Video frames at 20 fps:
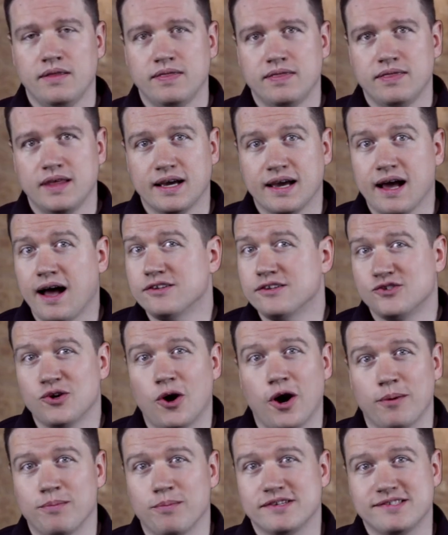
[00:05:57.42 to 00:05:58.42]
that God's
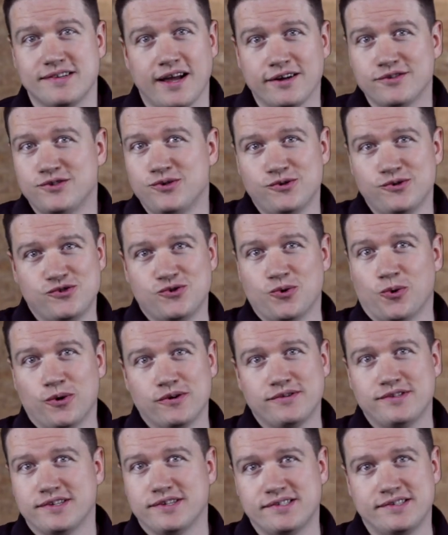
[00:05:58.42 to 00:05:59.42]
arm is not too
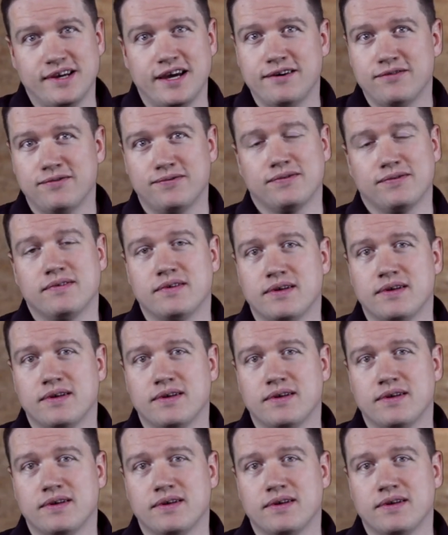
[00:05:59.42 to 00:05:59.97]
short to save.